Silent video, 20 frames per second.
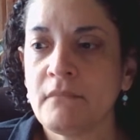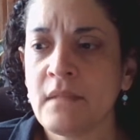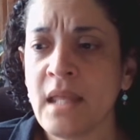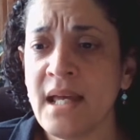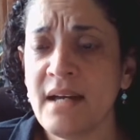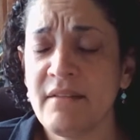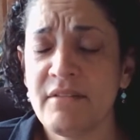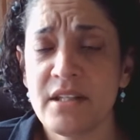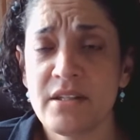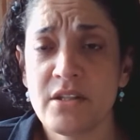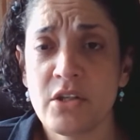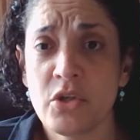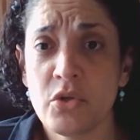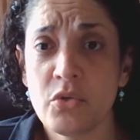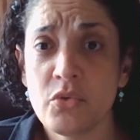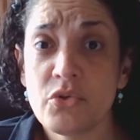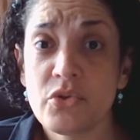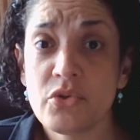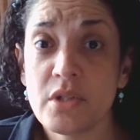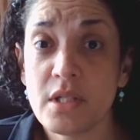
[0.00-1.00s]
I have this
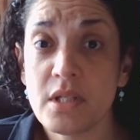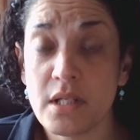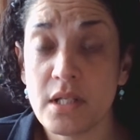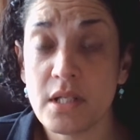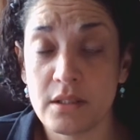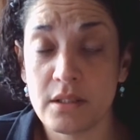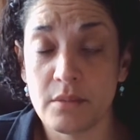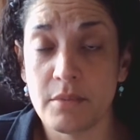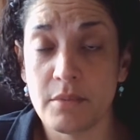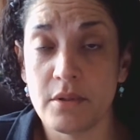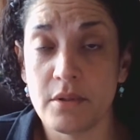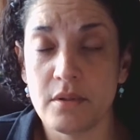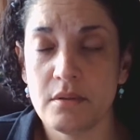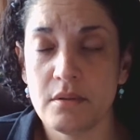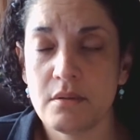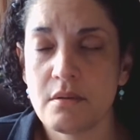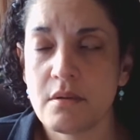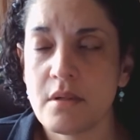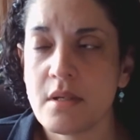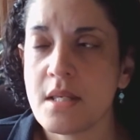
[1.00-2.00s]
huge
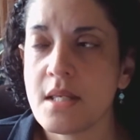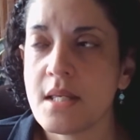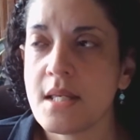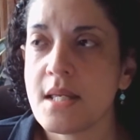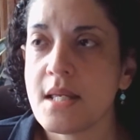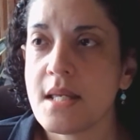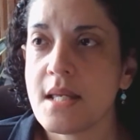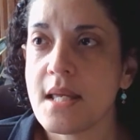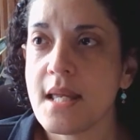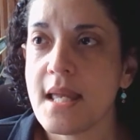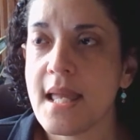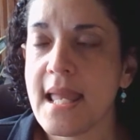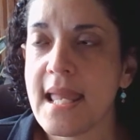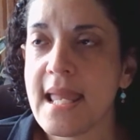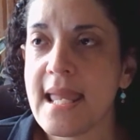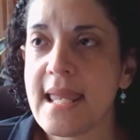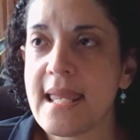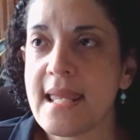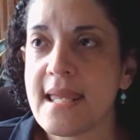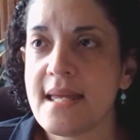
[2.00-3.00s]
deductible.
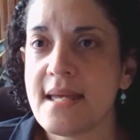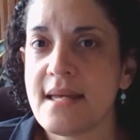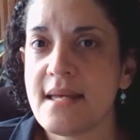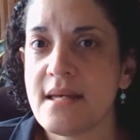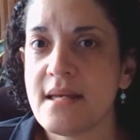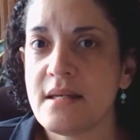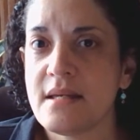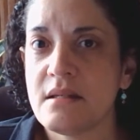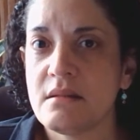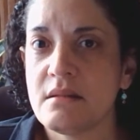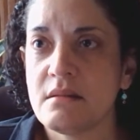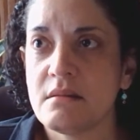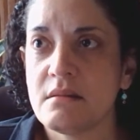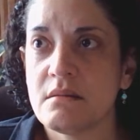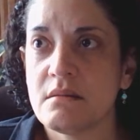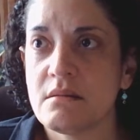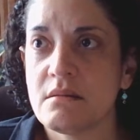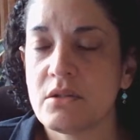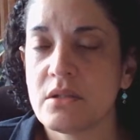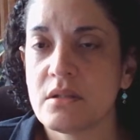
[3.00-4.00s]

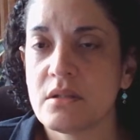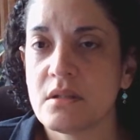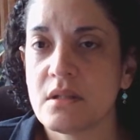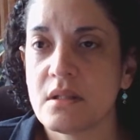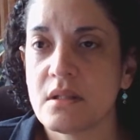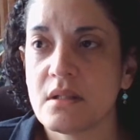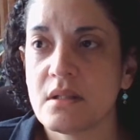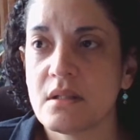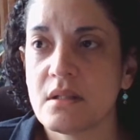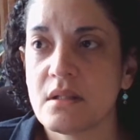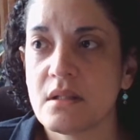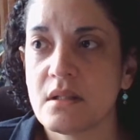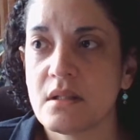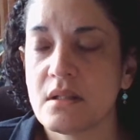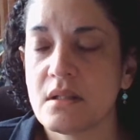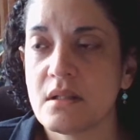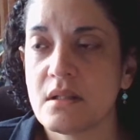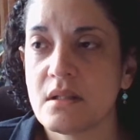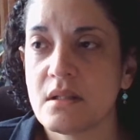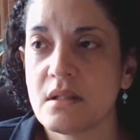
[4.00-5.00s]
And
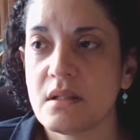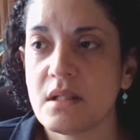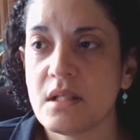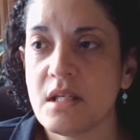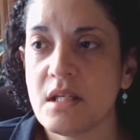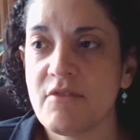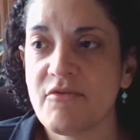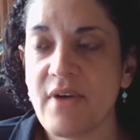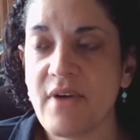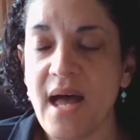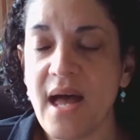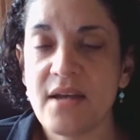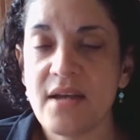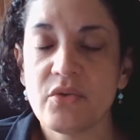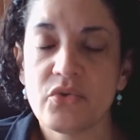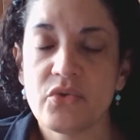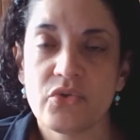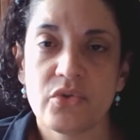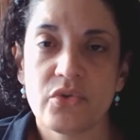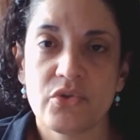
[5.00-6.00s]
if I
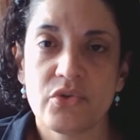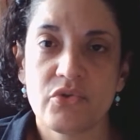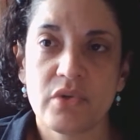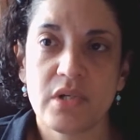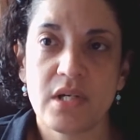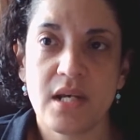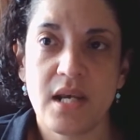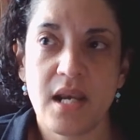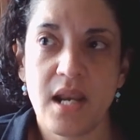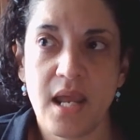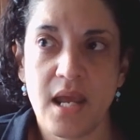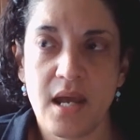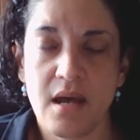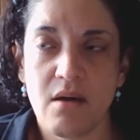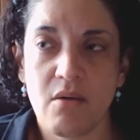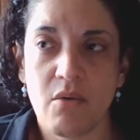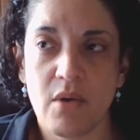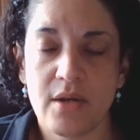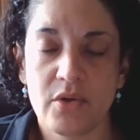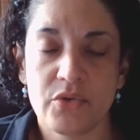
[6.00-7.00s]
do surgery
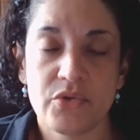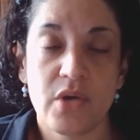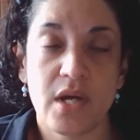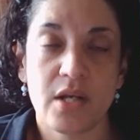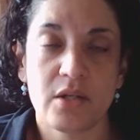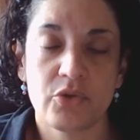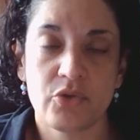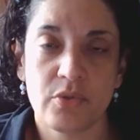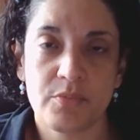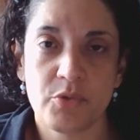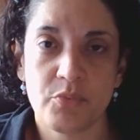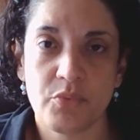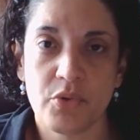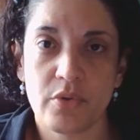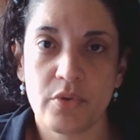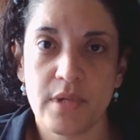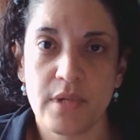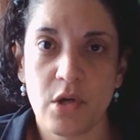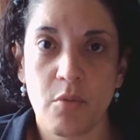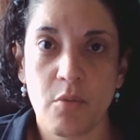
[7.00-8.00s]
now, I also had a trip to
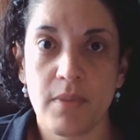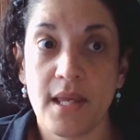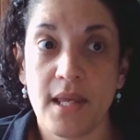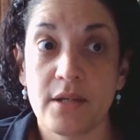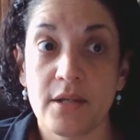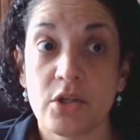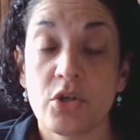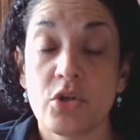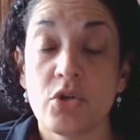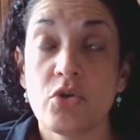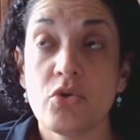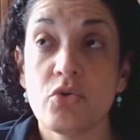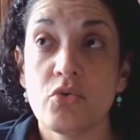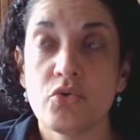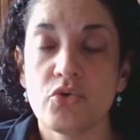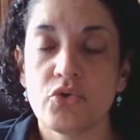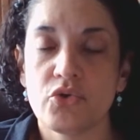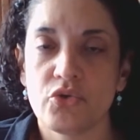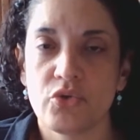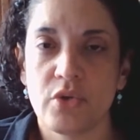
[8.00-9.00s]
Puerto Rico planned, a
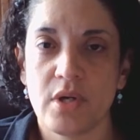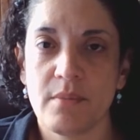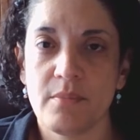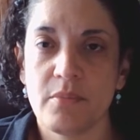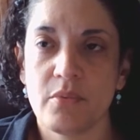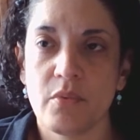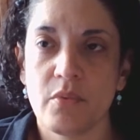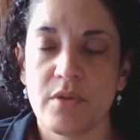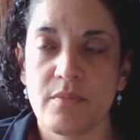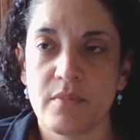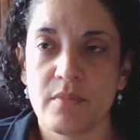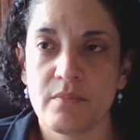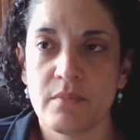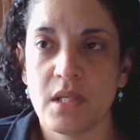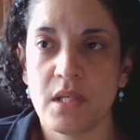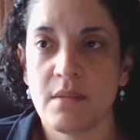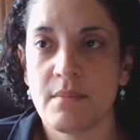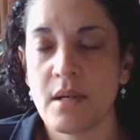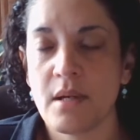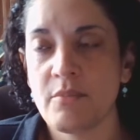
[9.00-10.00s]
huge trip with
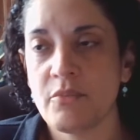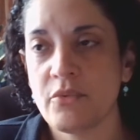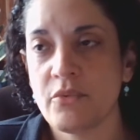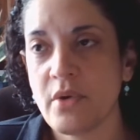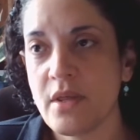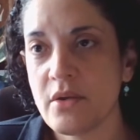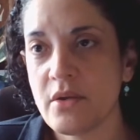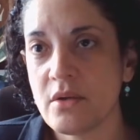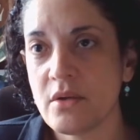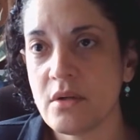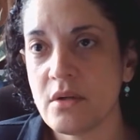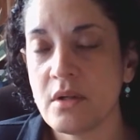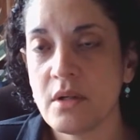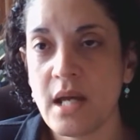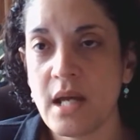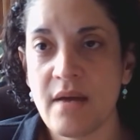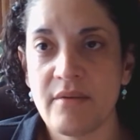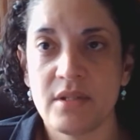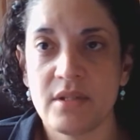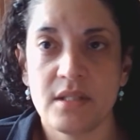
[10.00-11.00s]
meeting my brother.
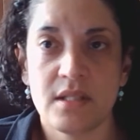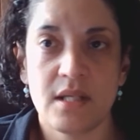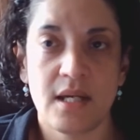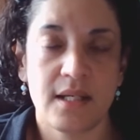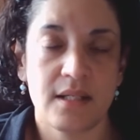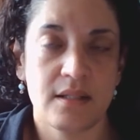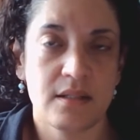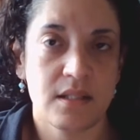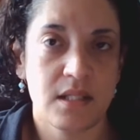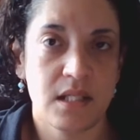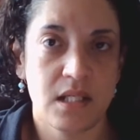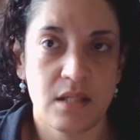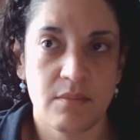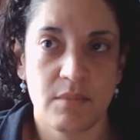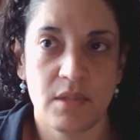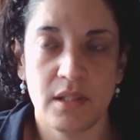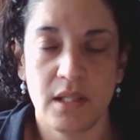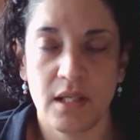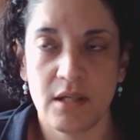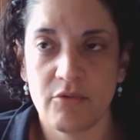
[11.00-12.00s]
I hadn't seen
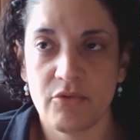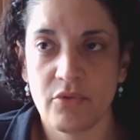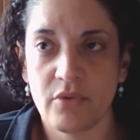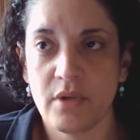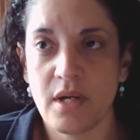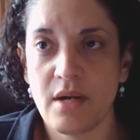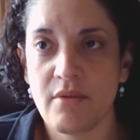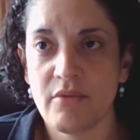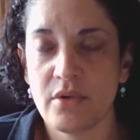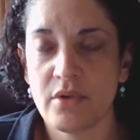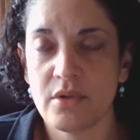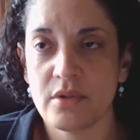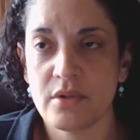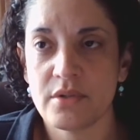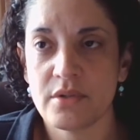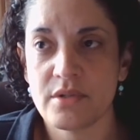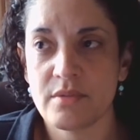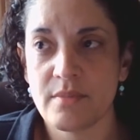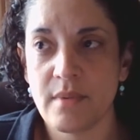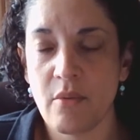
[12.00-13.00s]
him in like forever,
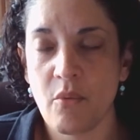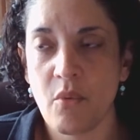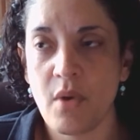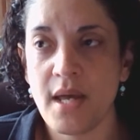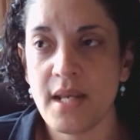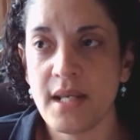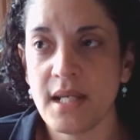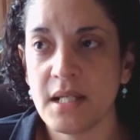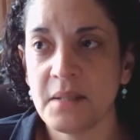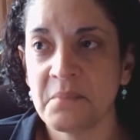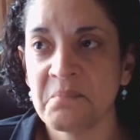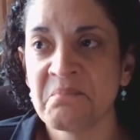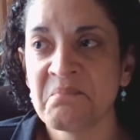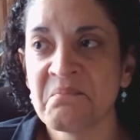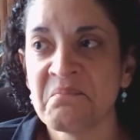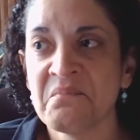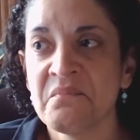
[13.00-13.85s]
since my wedding.